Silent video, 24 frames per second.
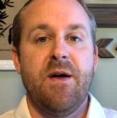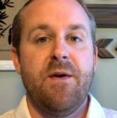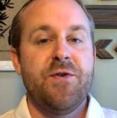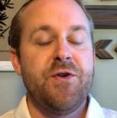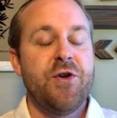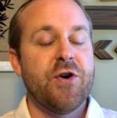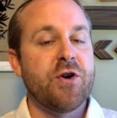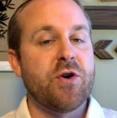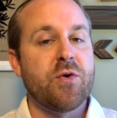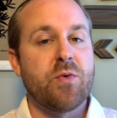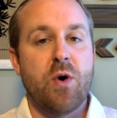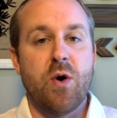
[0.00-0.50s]

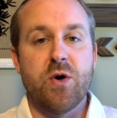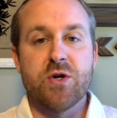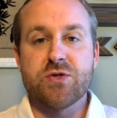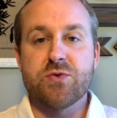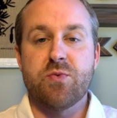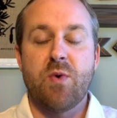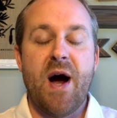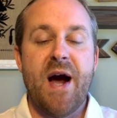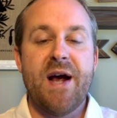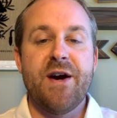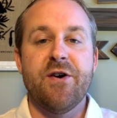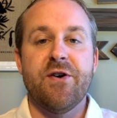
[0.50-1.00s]
Your gross
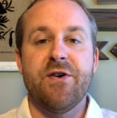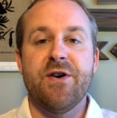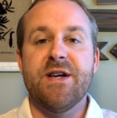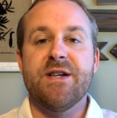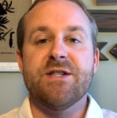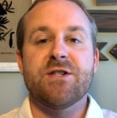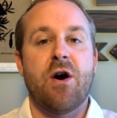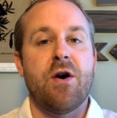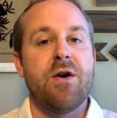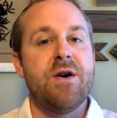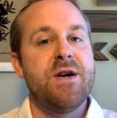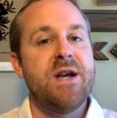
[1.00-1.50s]
ride
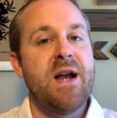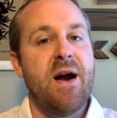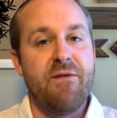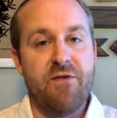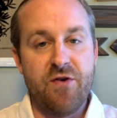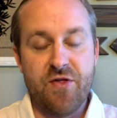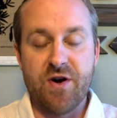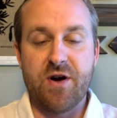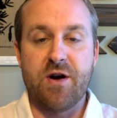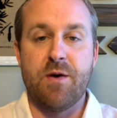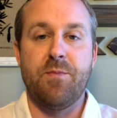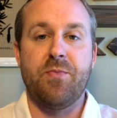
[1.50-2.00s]
earnings are never
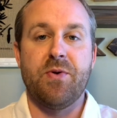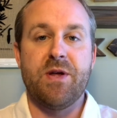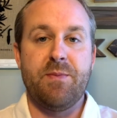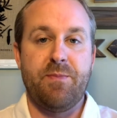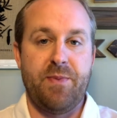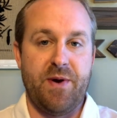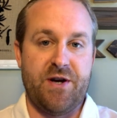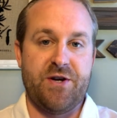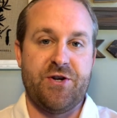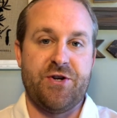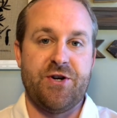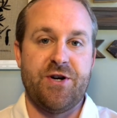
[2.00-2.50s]
the complete
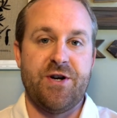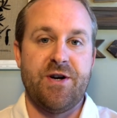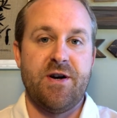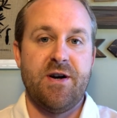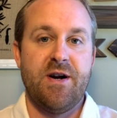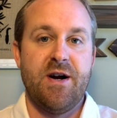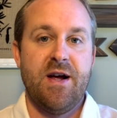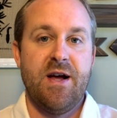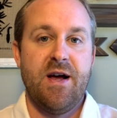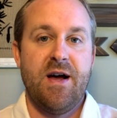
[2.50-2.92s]
picture.